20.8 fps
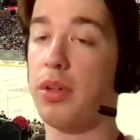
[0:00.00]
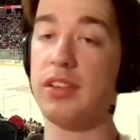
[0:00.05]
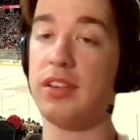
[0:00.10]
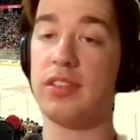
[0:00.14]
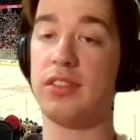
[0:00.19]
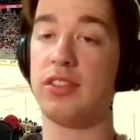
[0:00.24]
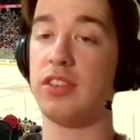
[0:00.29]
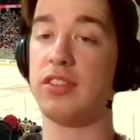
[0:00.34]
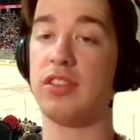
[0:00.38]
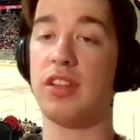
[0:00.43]

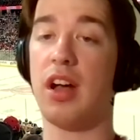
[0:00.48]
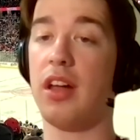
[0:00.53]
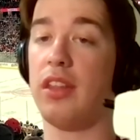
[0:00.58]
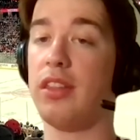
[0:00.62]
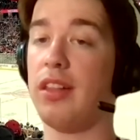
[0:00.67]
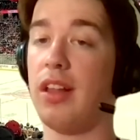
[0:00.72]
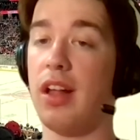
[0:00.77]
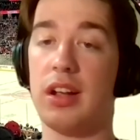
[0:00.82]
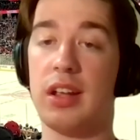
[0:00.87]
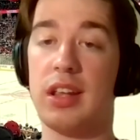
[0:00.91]
He's just
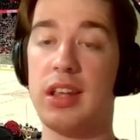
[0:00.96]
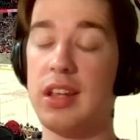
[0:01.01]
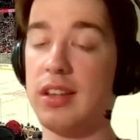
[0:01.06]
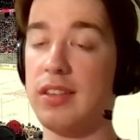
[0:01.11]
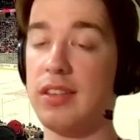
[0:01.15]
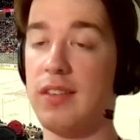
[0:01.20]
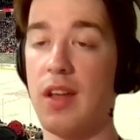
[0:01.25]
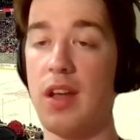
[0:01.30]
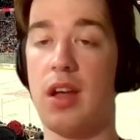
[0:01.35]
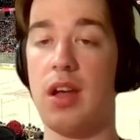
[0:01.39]
unlucky
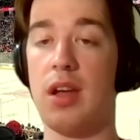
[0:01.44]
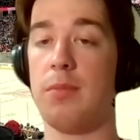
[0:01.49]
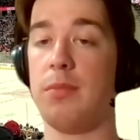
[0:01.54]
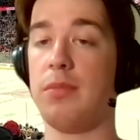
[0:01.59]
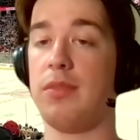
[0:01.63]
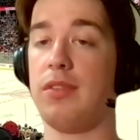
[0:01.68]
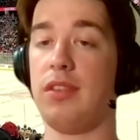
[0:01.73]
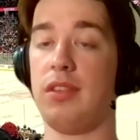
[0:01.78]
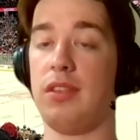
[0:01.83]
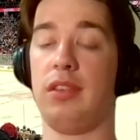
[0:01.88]
at times.